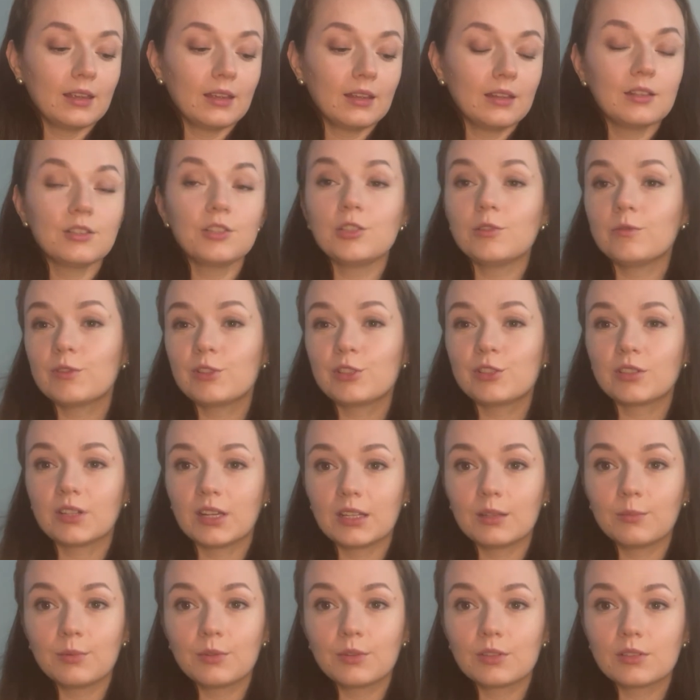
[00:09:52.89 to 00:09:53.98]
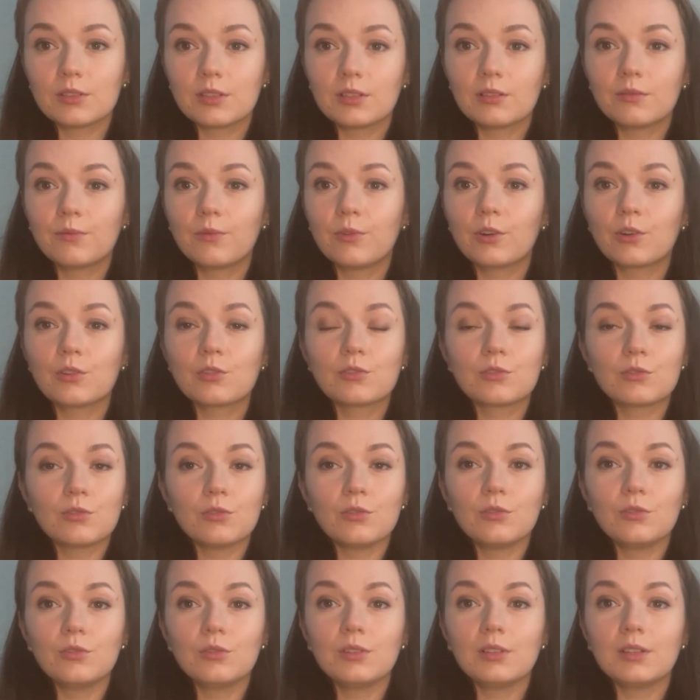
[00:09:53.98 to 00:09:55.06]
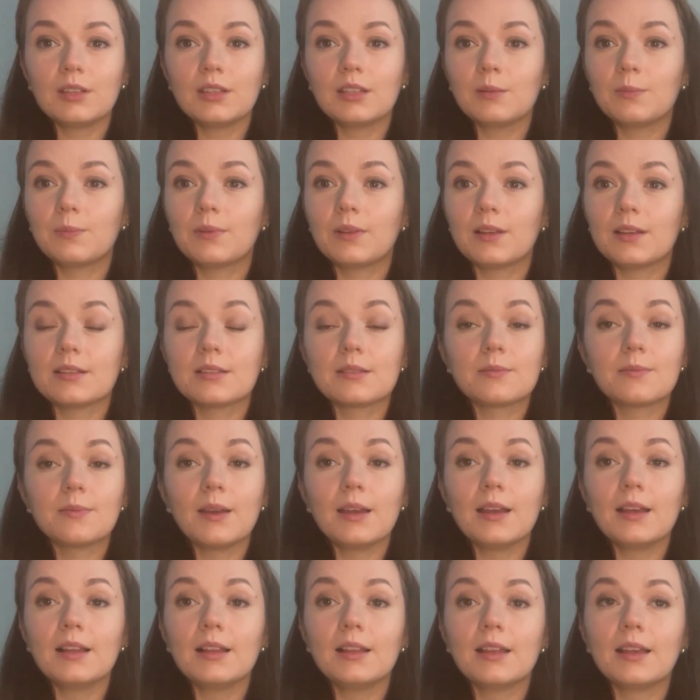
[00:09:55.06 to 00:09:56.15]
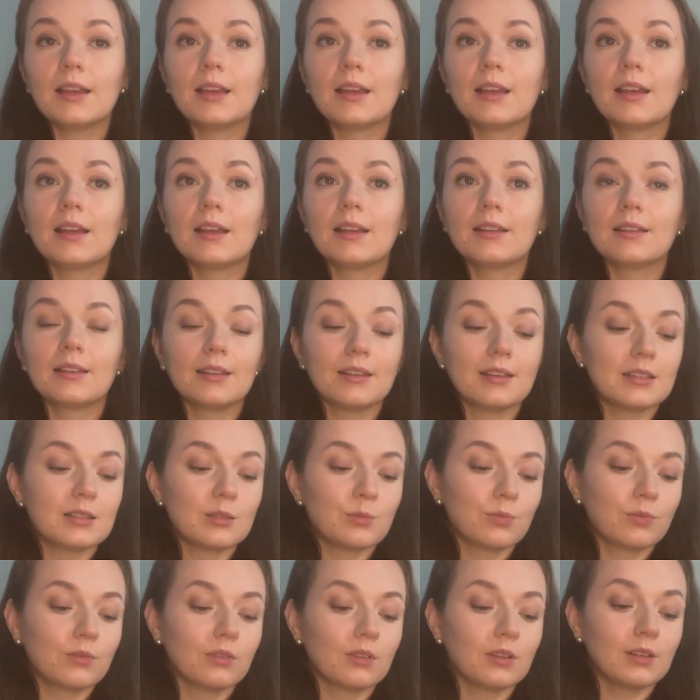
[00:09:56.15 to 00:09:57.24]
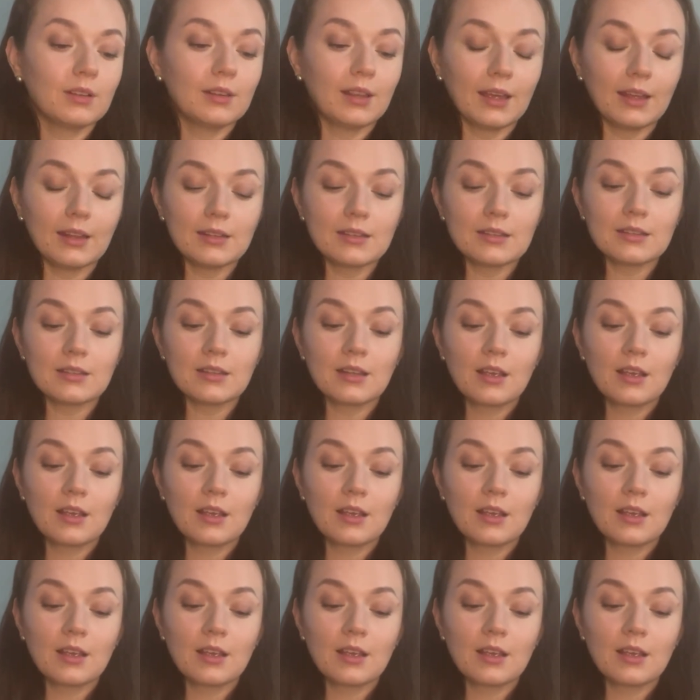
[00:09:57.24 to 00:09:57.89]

And she was right, because it works so good, it applies well, and it's pretty dense.